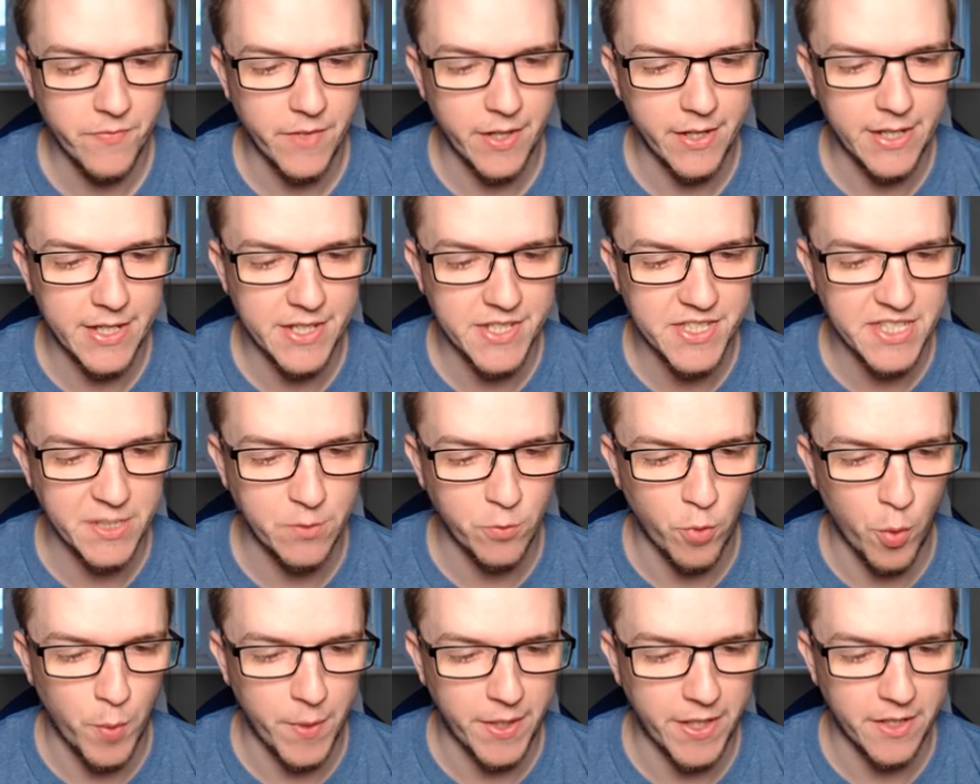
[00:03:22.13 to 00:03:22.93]
And let's see
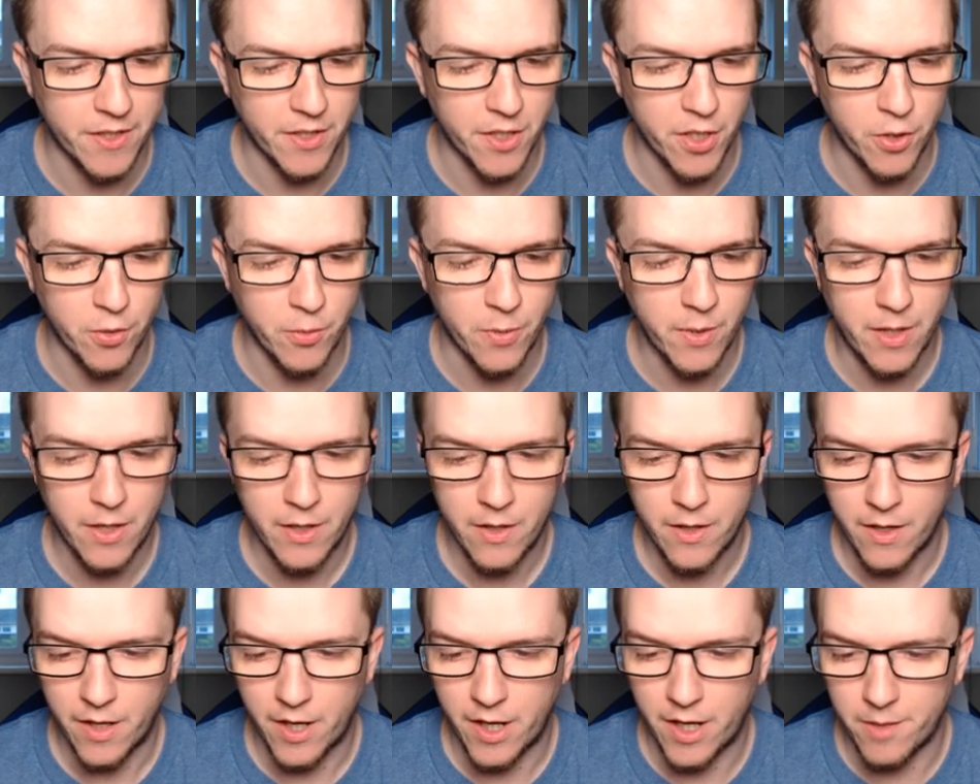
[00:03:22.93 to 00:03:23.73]
what we can do.
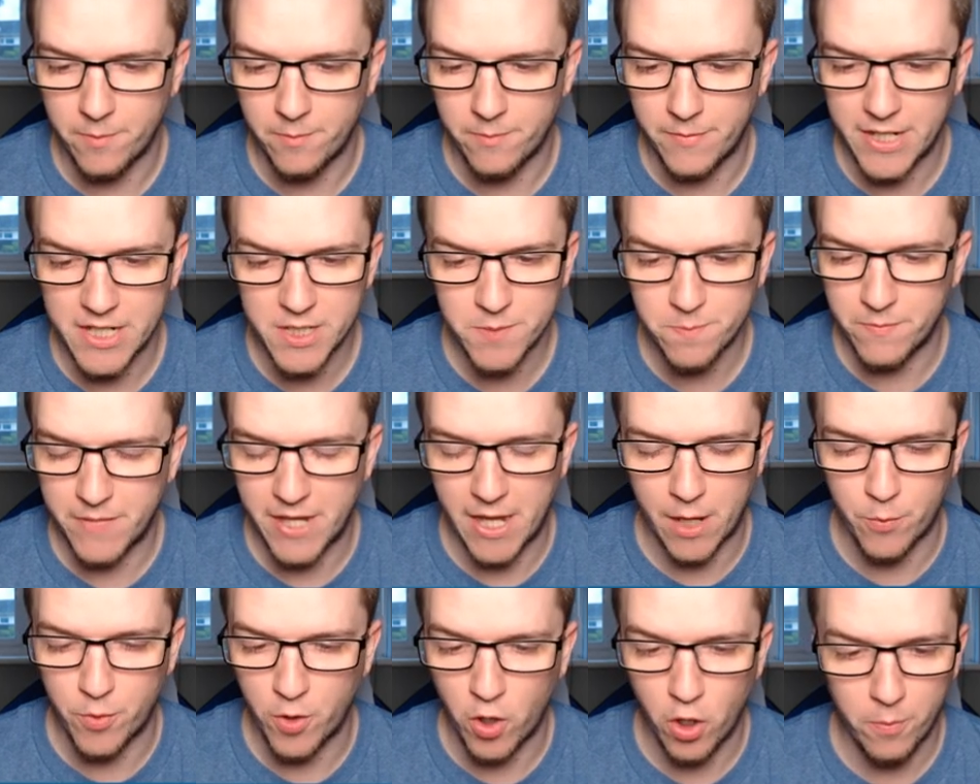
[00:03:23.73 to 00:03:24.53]

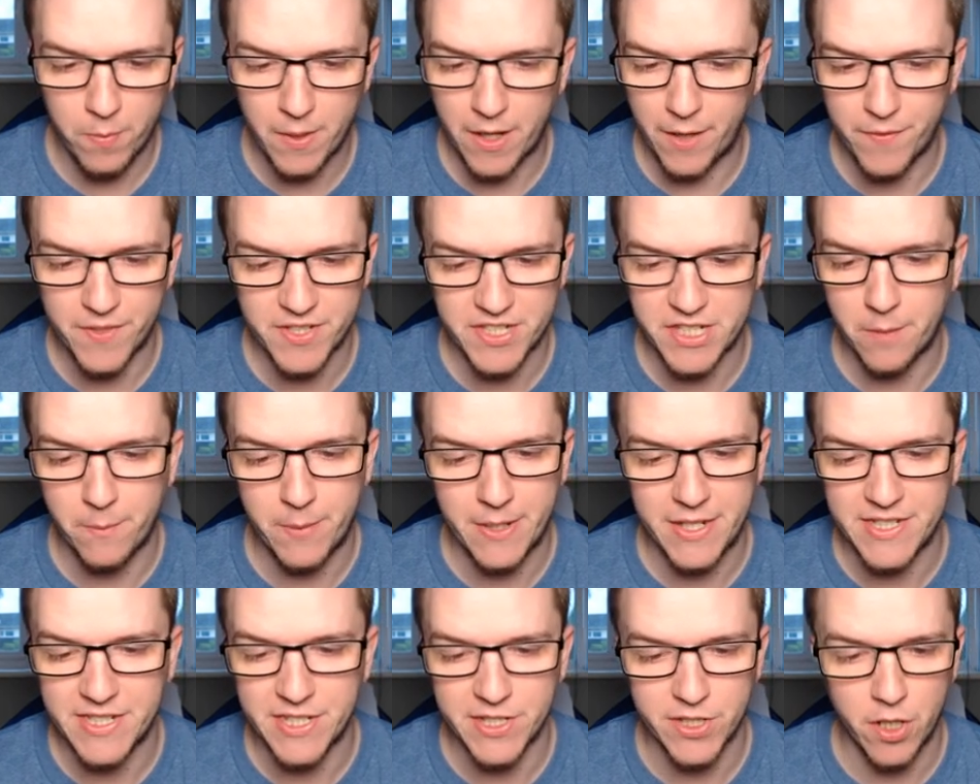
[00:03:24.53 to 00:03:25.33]
We've got play for set
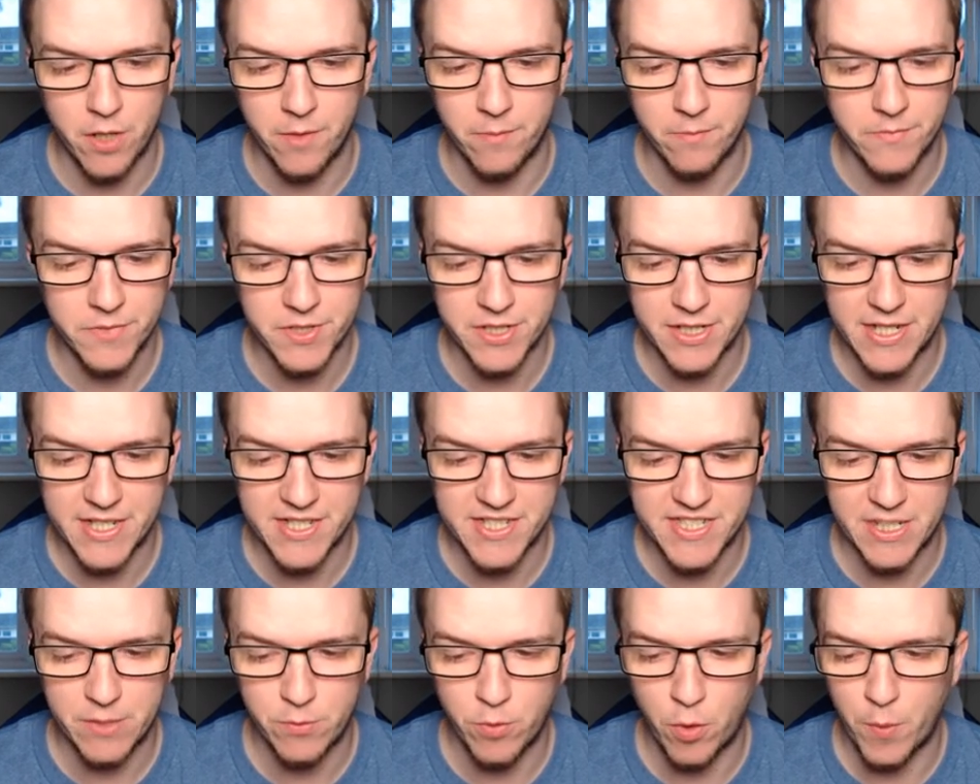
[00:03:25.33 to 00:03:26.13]
pieces on, so
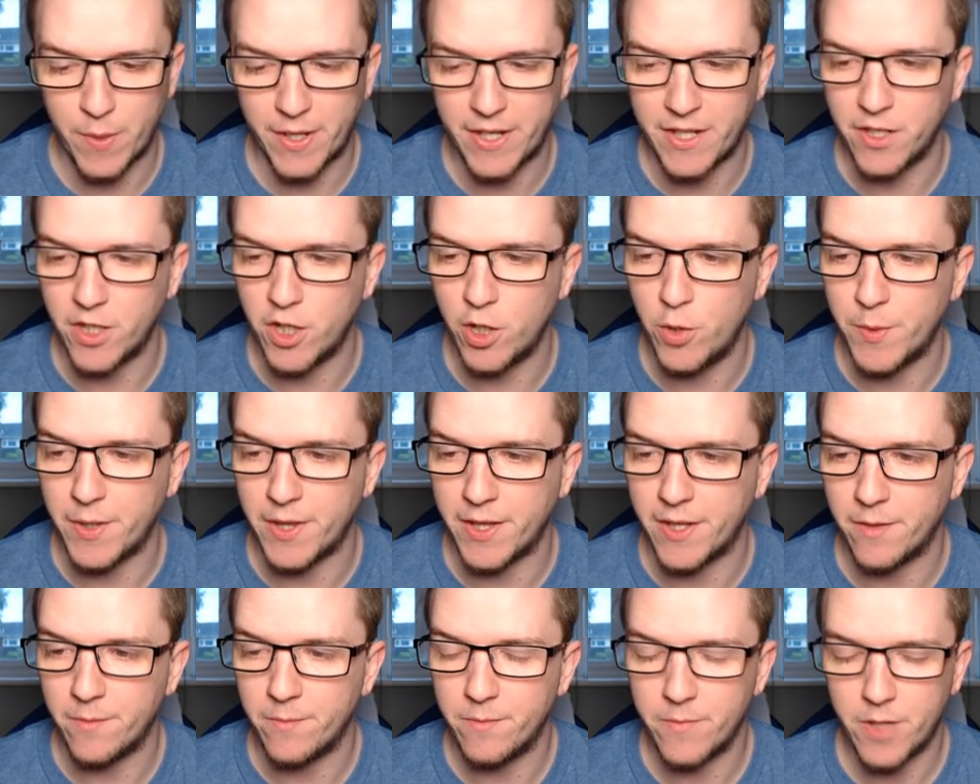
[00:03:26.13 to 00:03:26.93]
let's see what we can do with
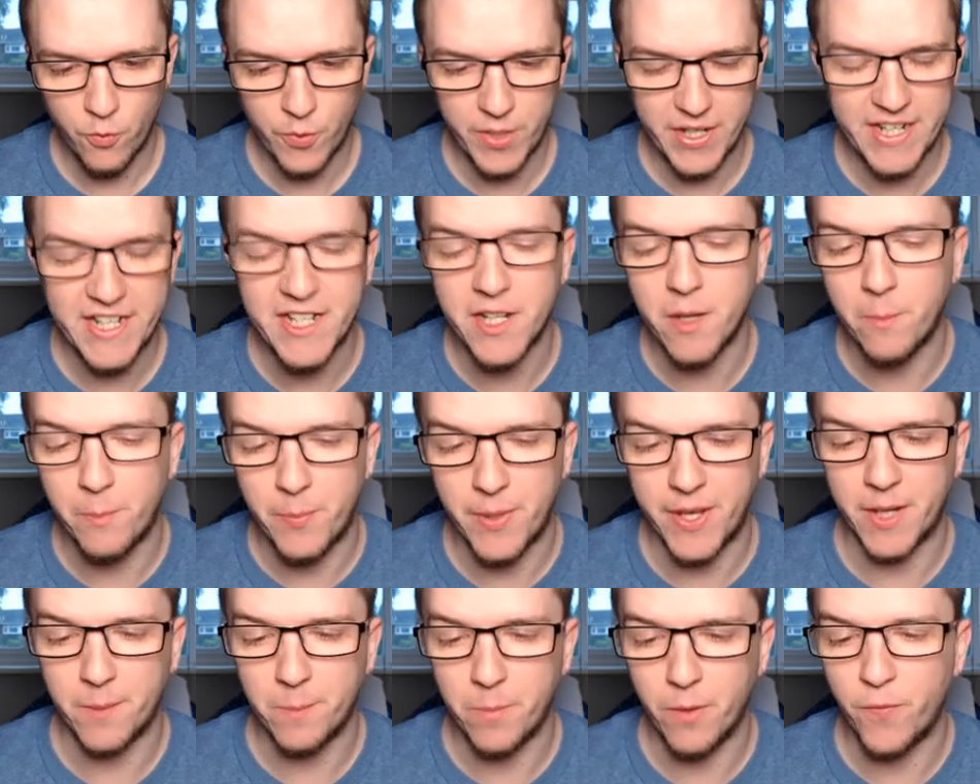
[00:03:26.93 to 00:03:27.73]
it. We need a
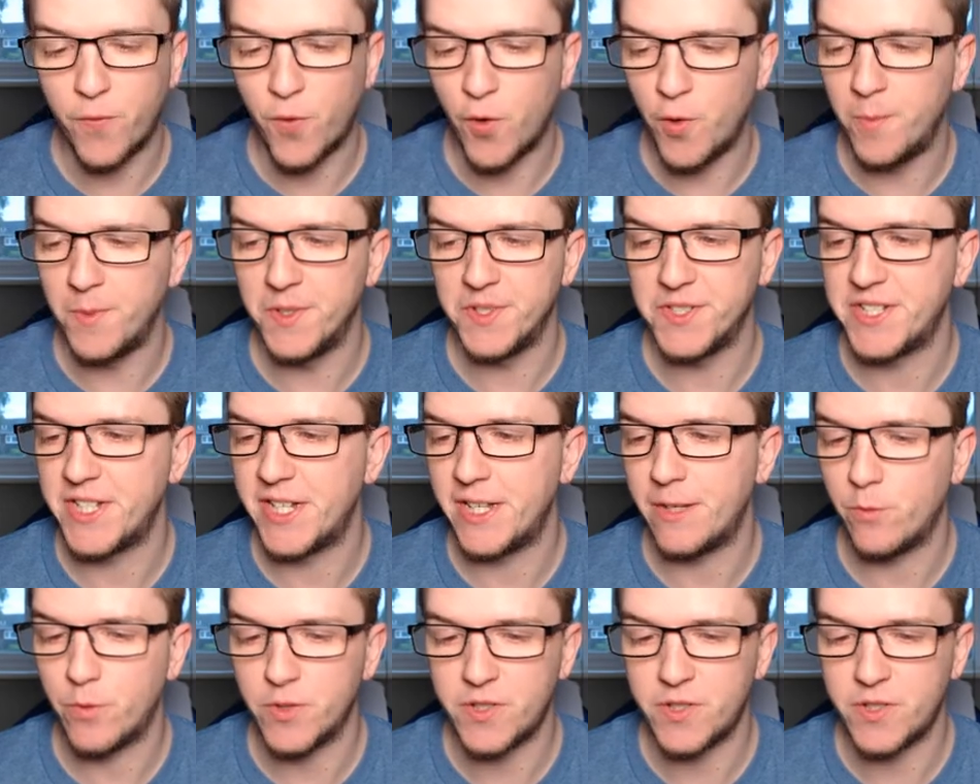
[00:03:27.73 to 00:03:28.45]
big performance here.